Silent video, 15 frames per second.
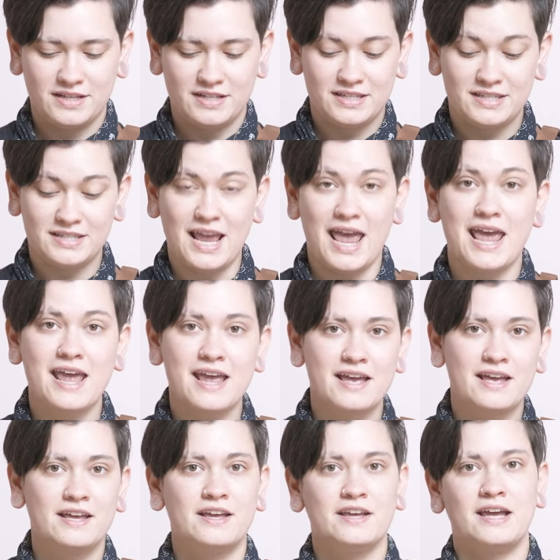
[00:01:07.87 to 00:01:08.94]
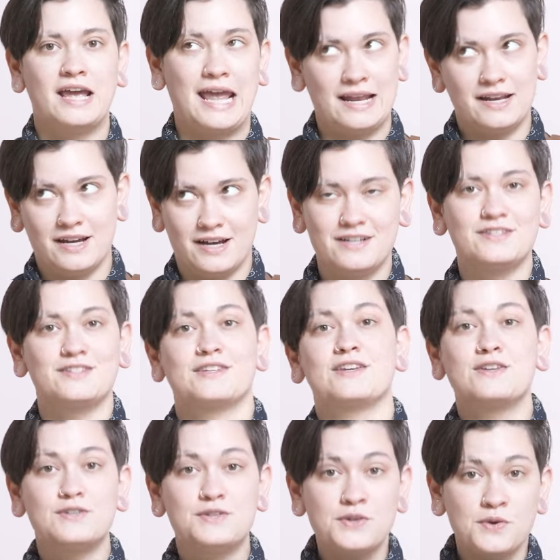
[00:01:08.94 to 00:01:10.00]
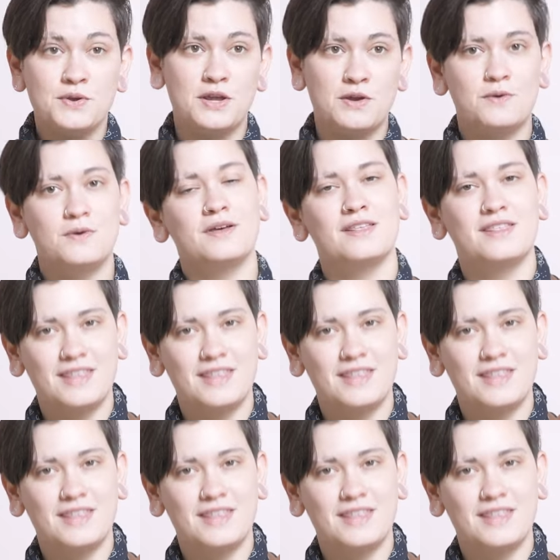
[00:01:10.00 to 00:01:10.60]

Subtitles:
Sey and us to you.